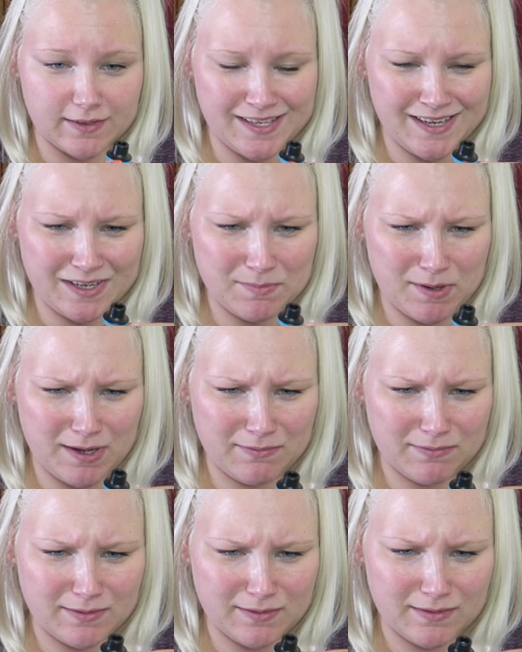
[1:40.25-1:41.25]
Does that come
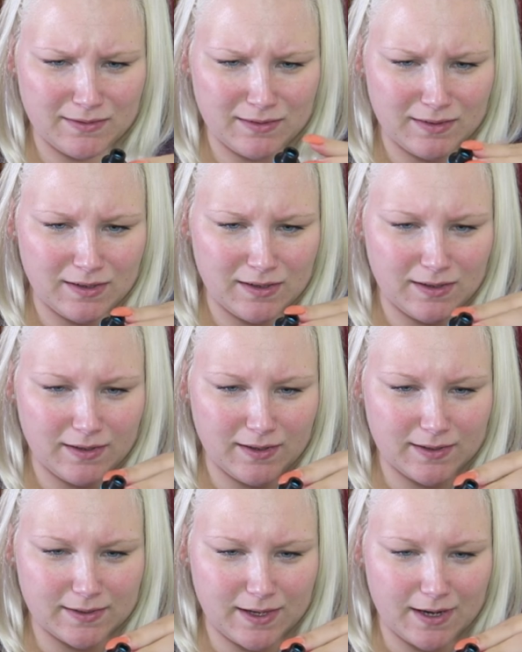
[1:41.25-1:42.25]
off?
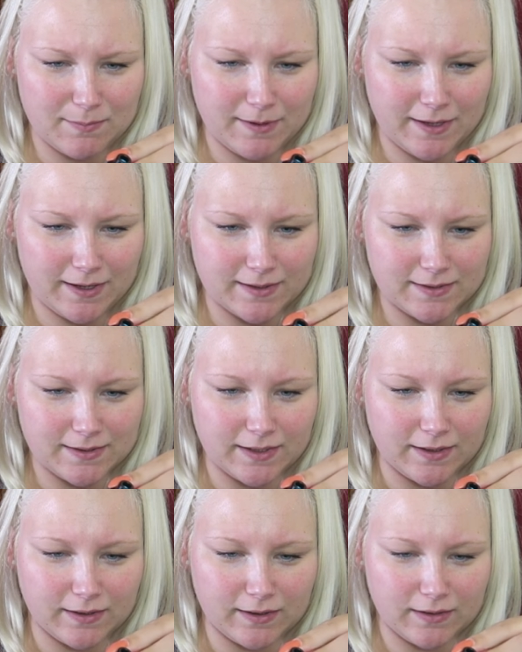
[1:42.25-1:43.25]
That's gotta be like a
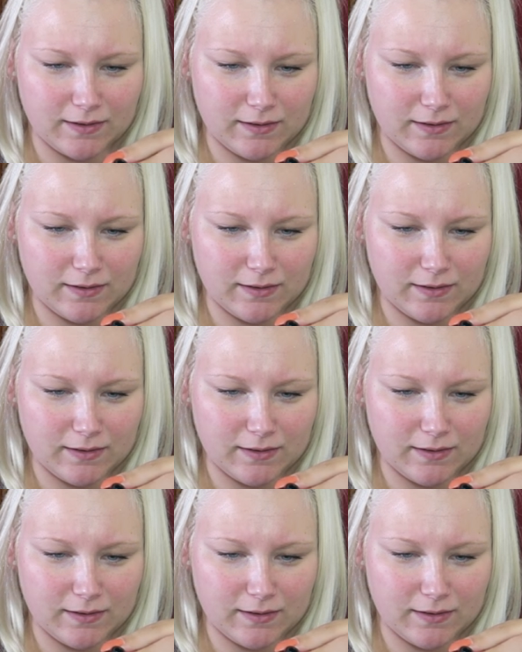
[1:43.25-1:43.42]
sticker.